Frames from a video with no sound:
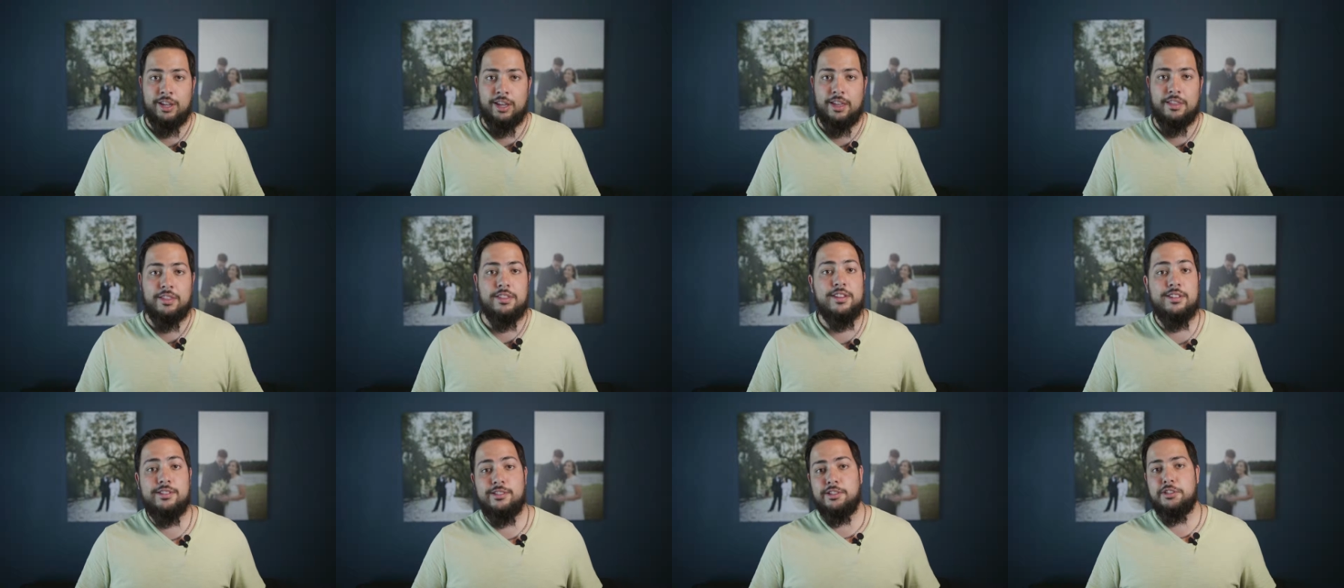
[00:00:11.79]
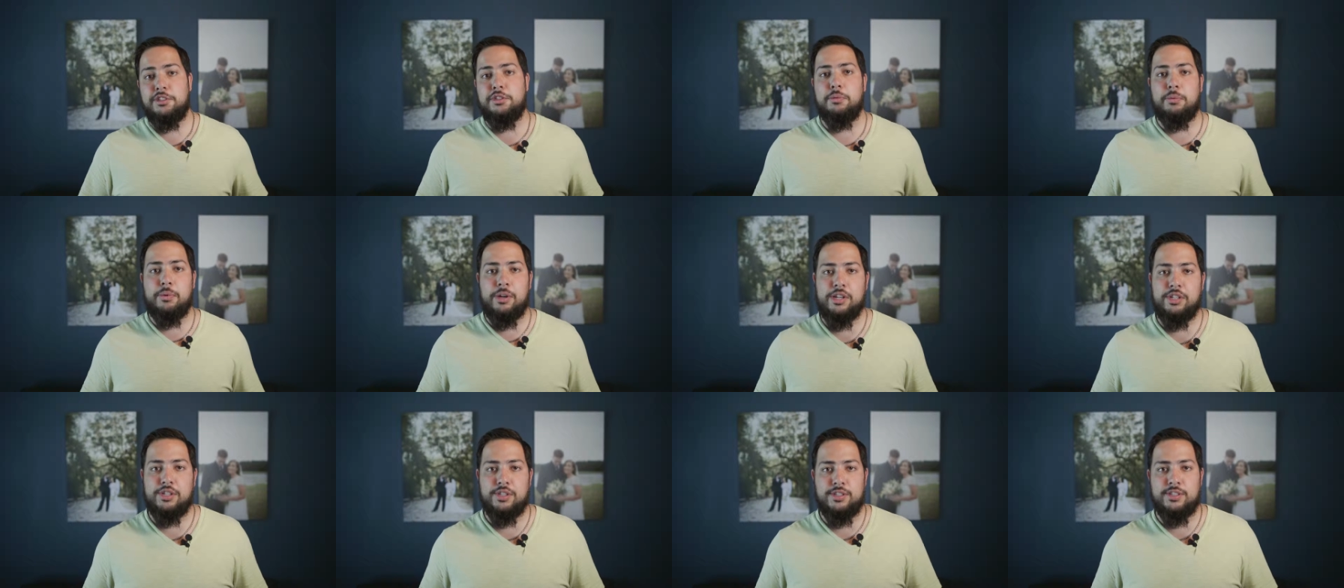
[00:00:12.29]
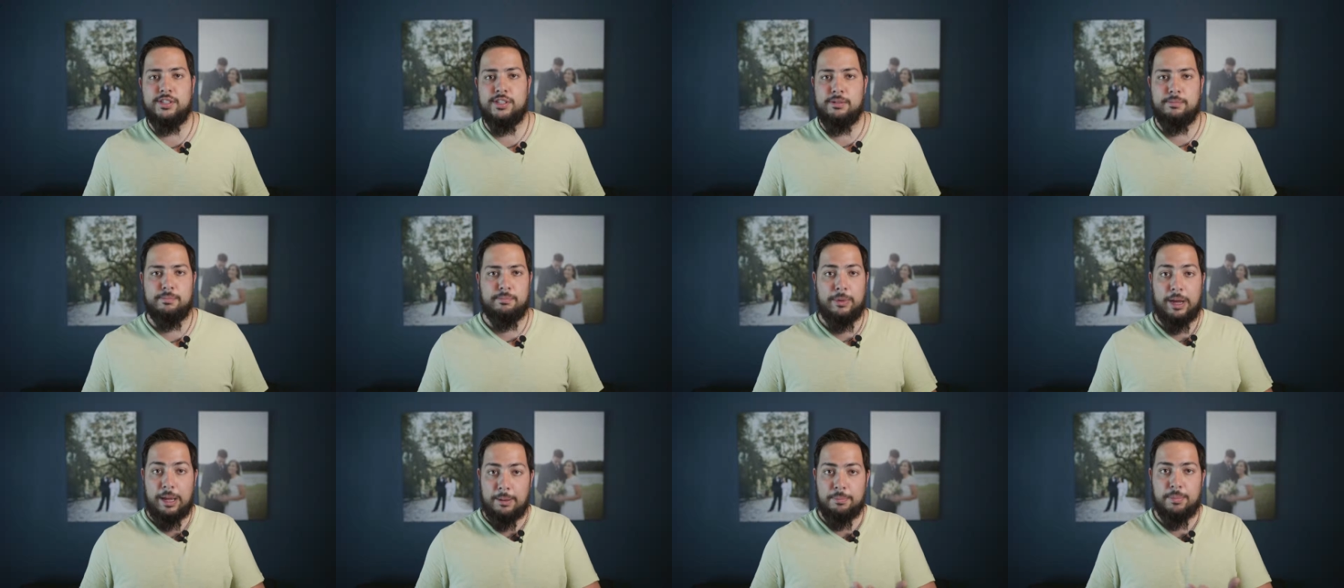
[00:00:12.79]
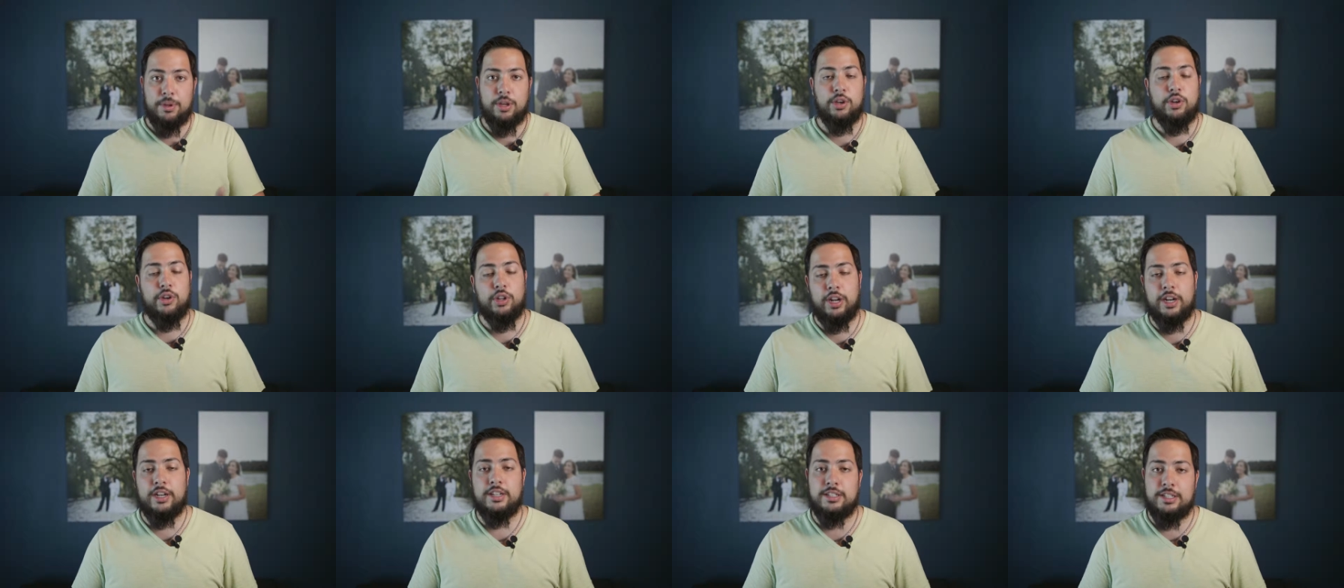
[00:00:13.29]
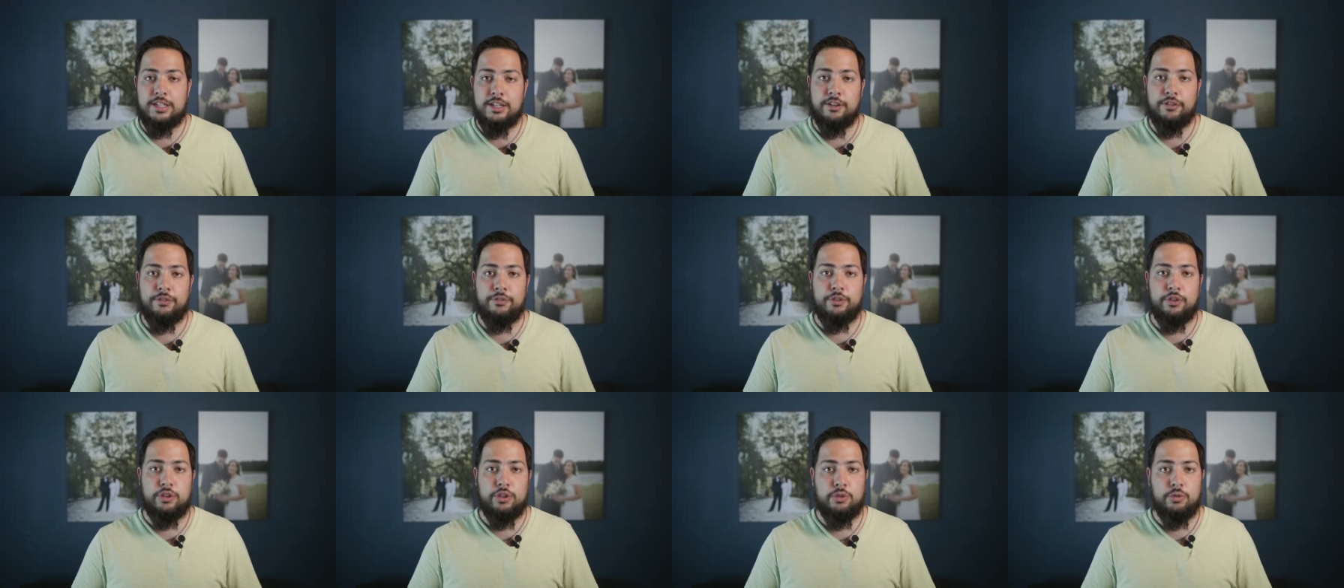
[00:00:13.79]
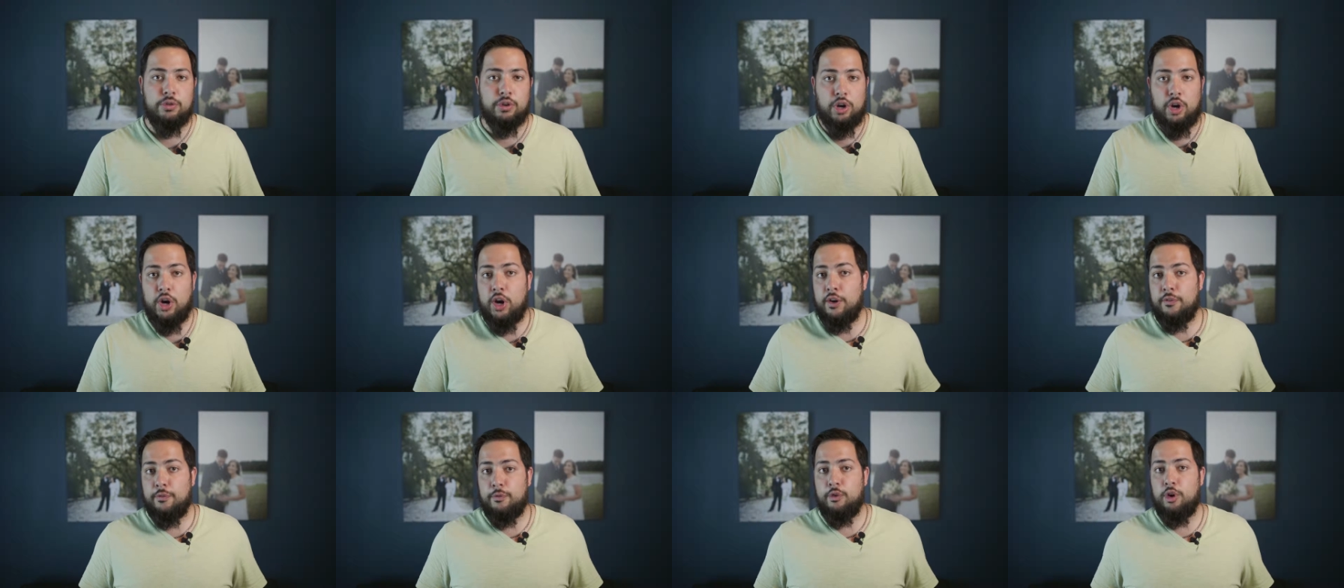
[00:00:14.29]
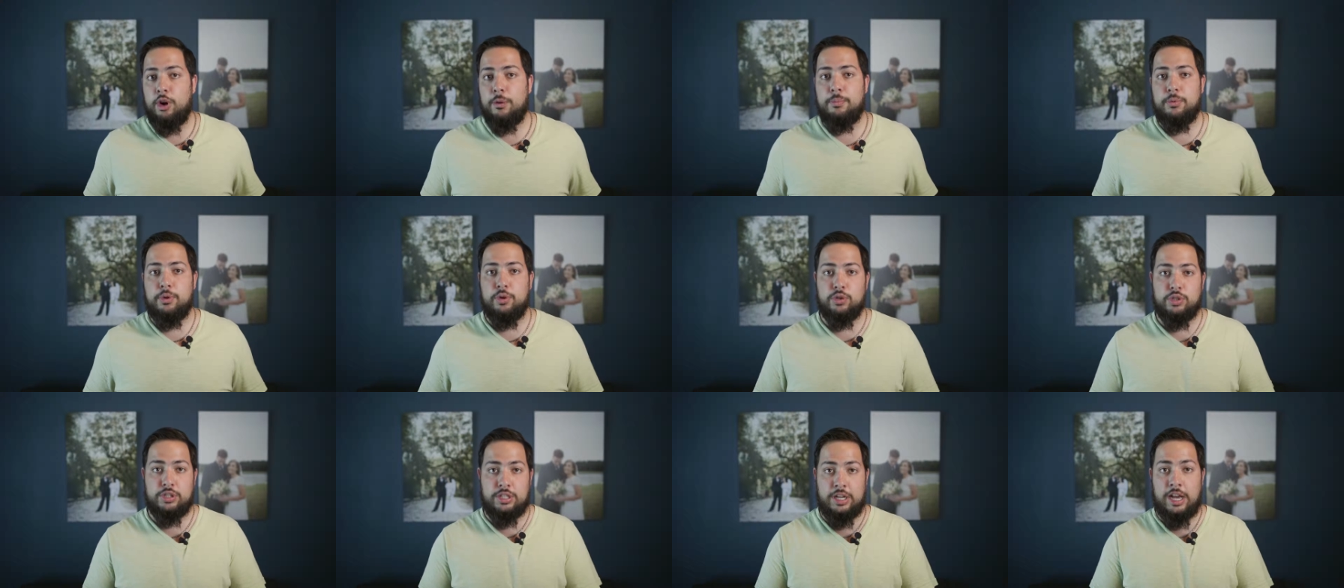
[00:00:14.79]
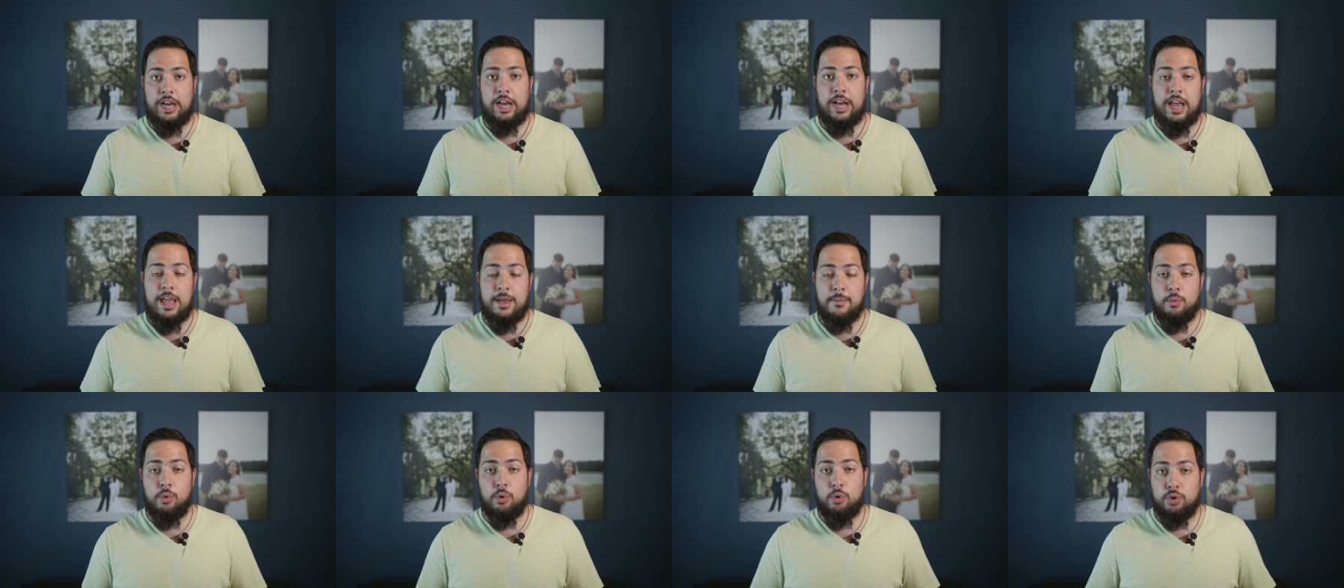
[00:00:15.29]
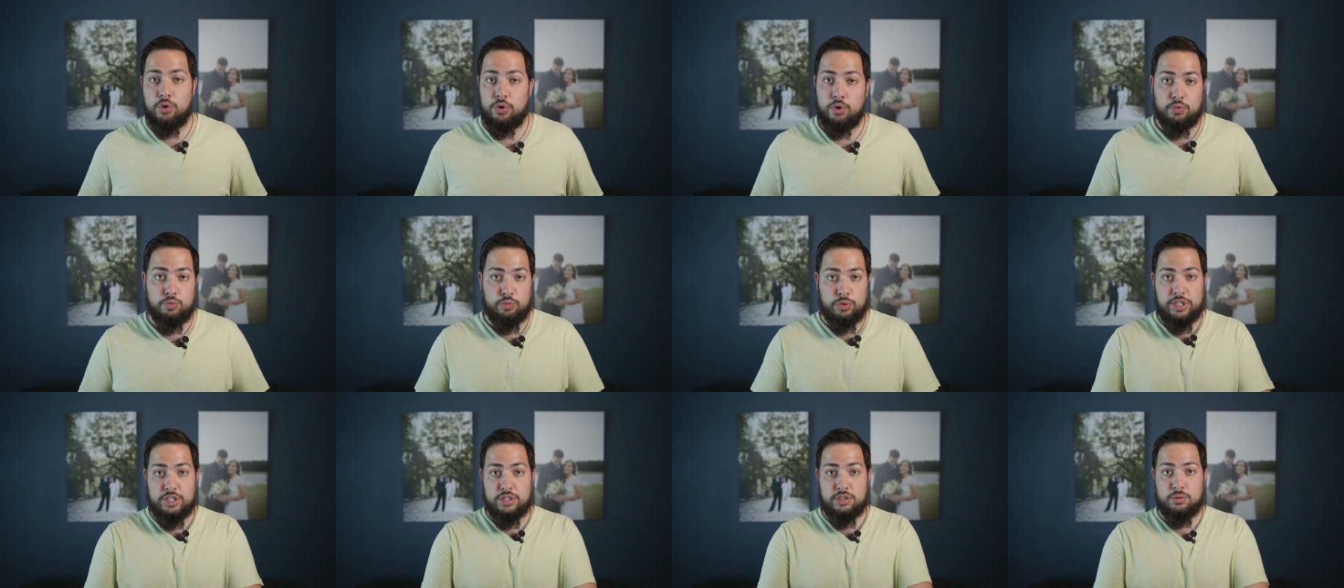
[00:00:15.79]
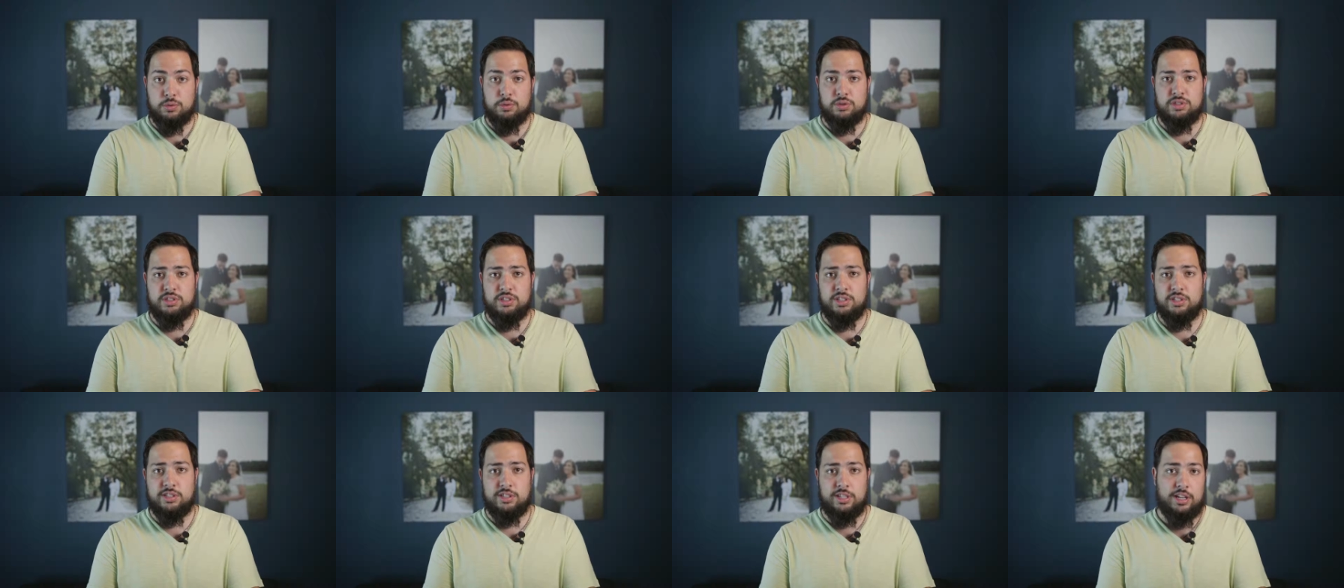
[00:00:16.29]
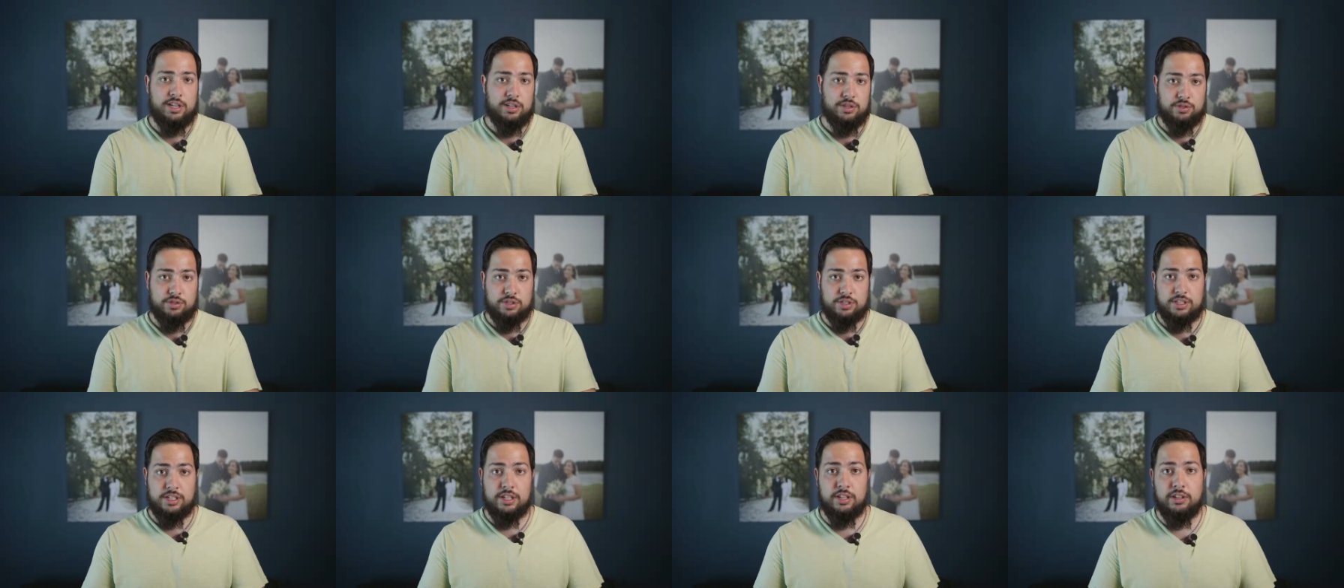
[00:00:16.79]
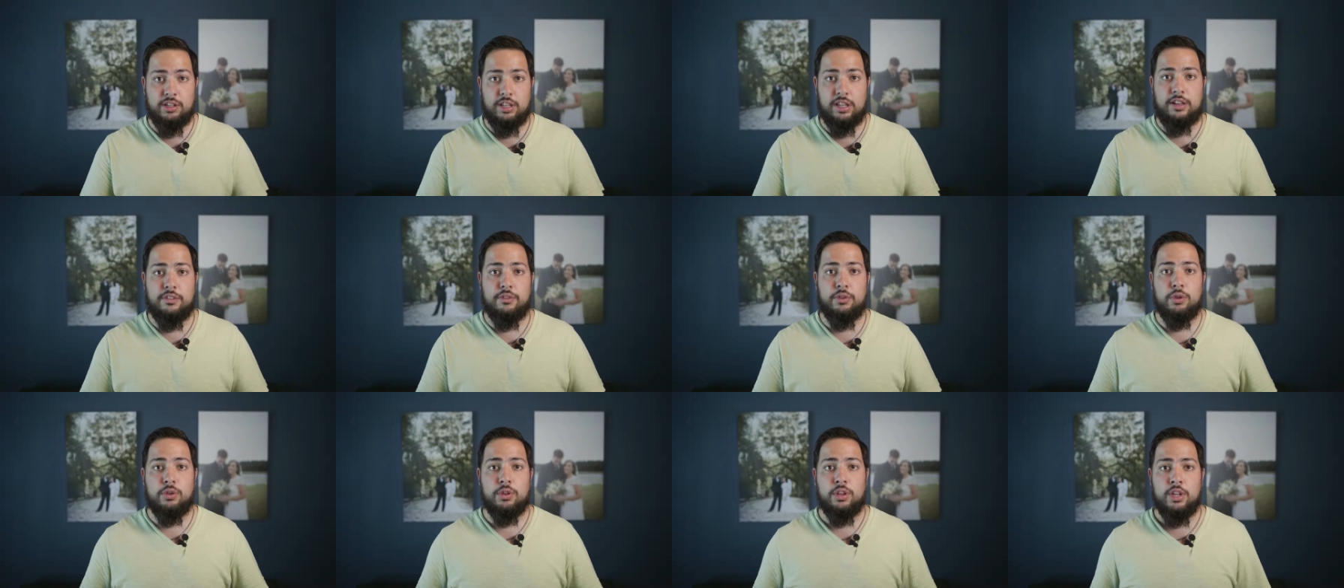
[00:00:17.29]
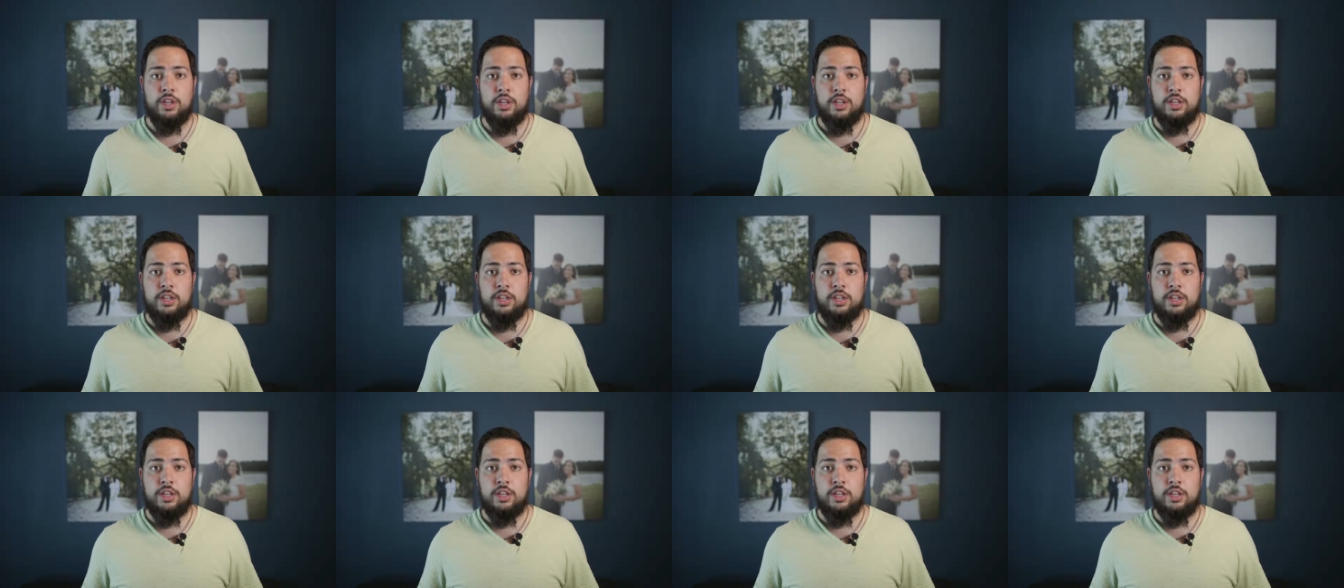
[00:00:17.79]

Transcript: In these situations, it might be a good idea for you to offer up your time or your resources and your skill level